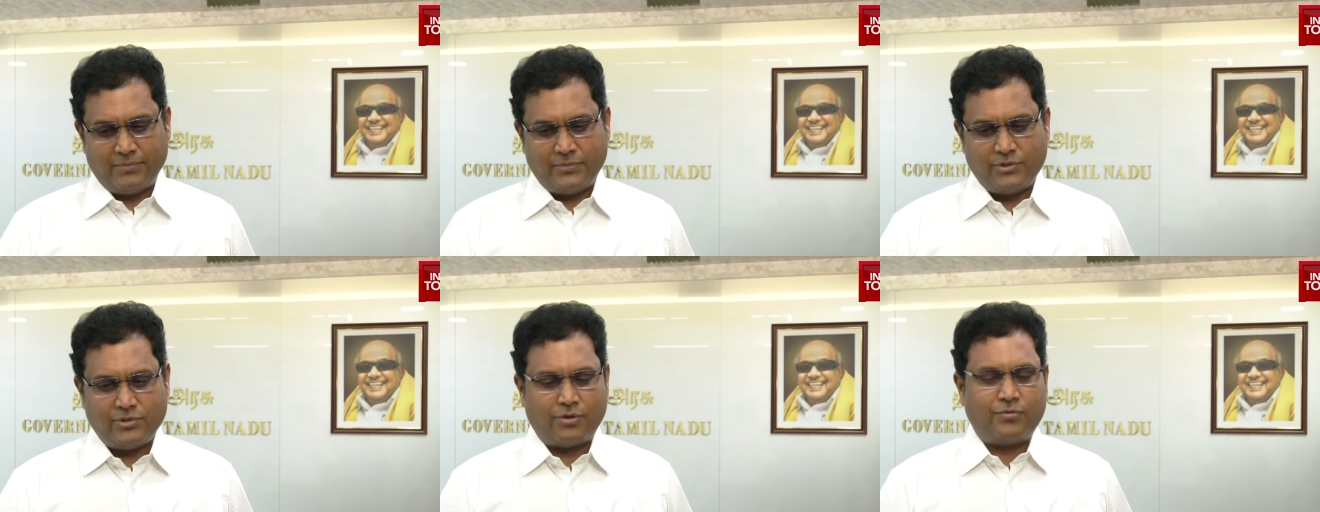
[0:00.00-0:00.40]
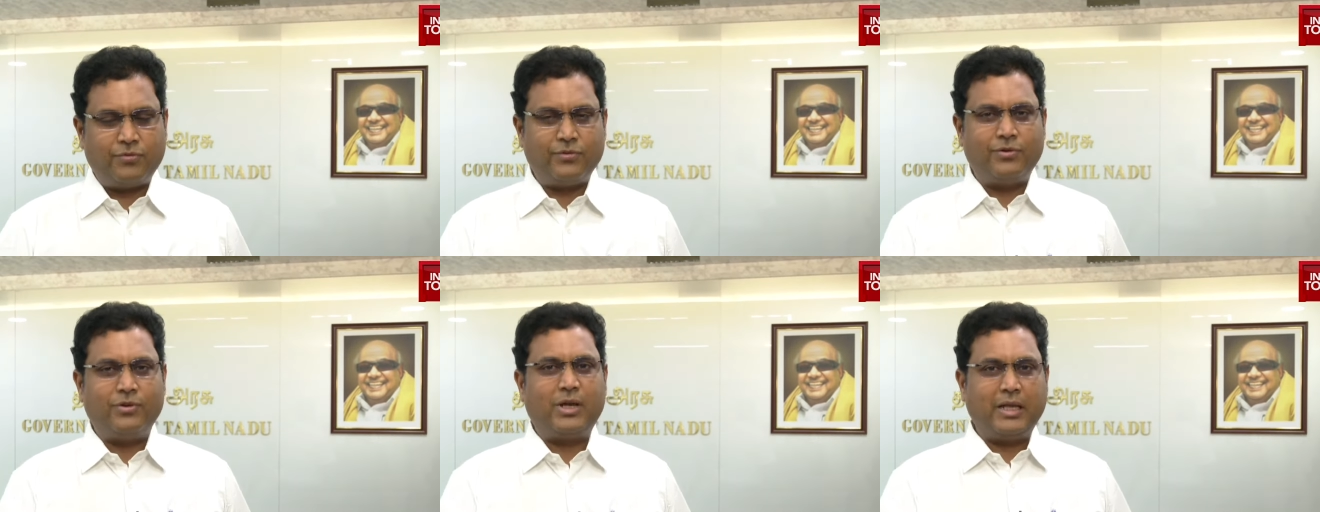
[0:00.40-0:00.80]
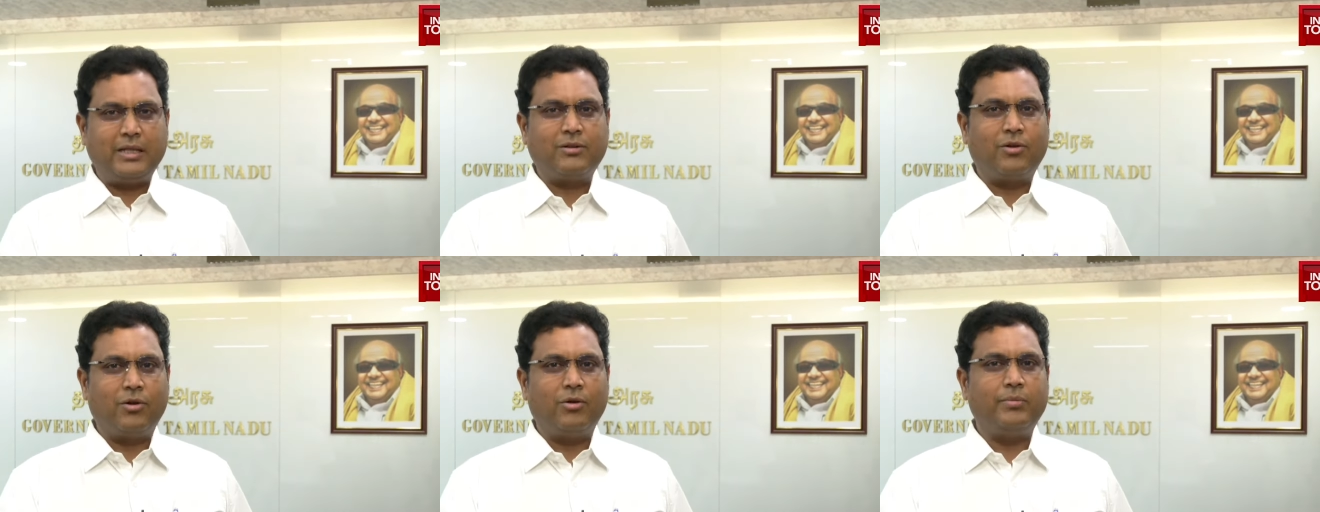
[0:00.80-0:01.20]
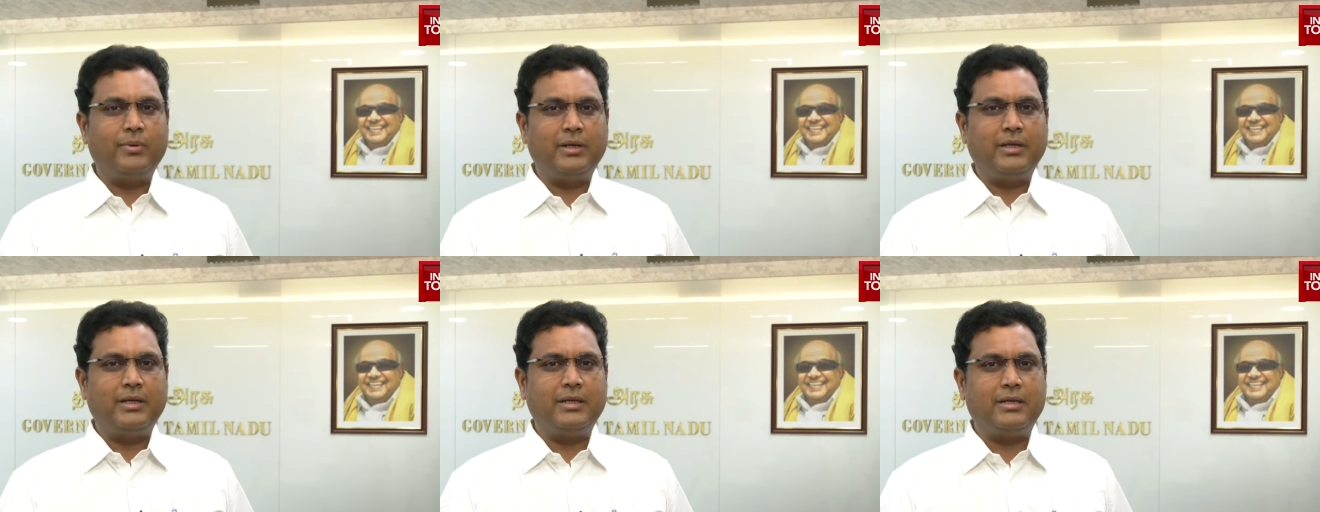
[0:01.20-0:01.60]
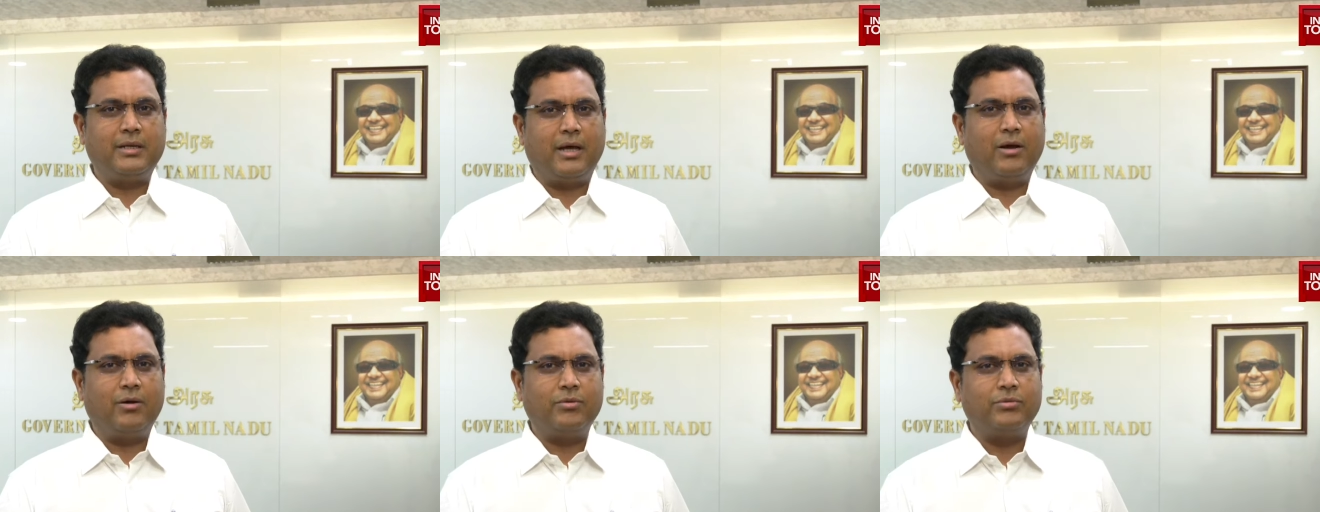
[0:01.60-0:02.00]
Speaker 1: So if you look at globally
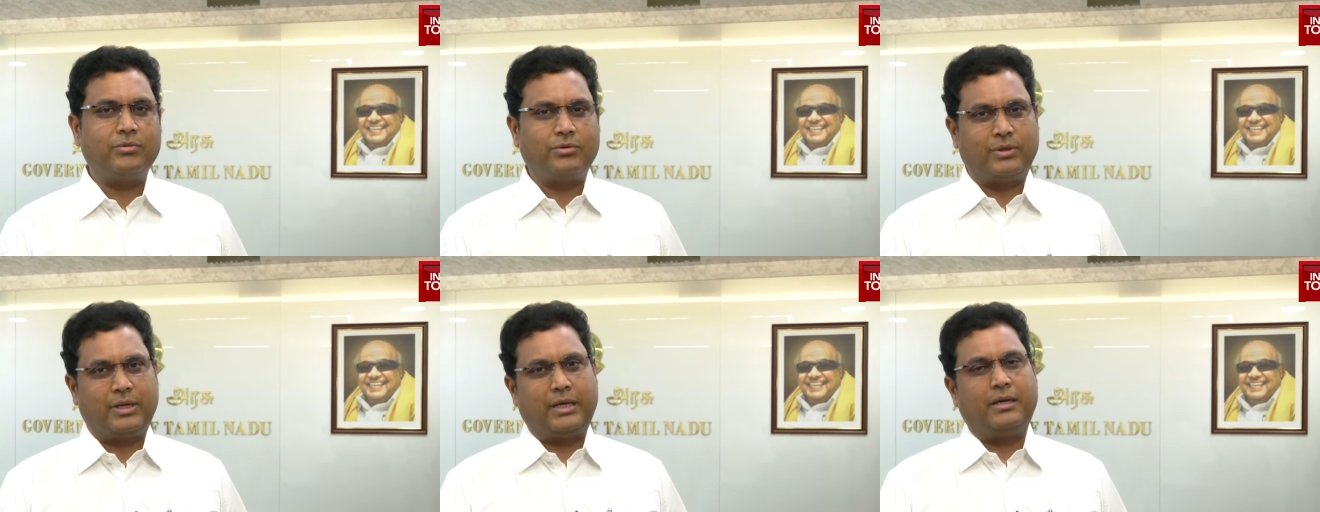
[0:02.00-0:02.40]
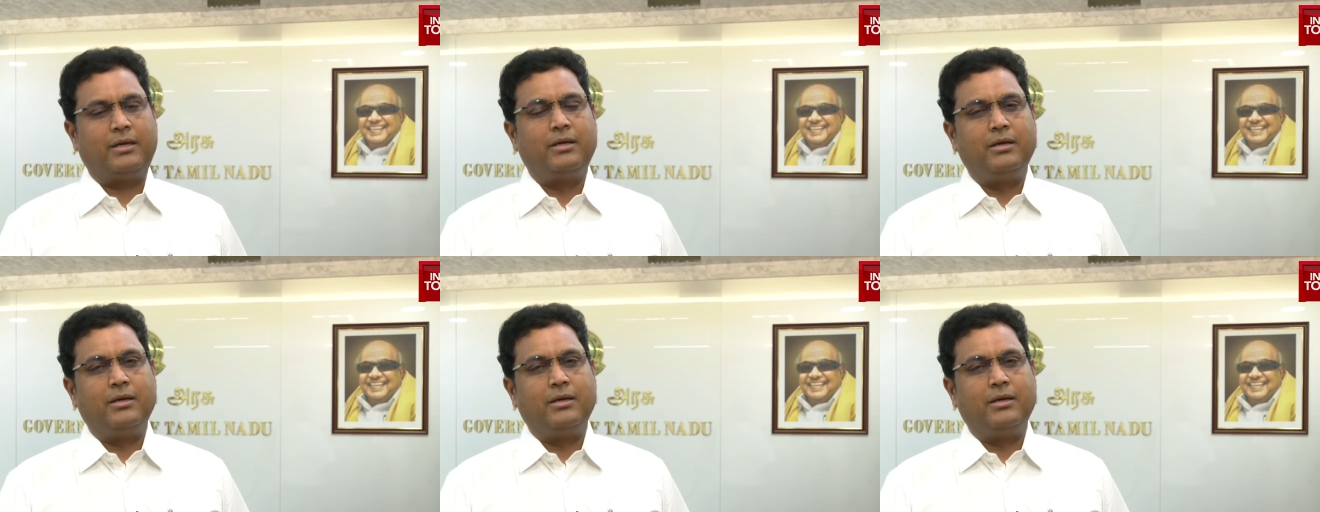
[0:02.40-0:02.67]
now today,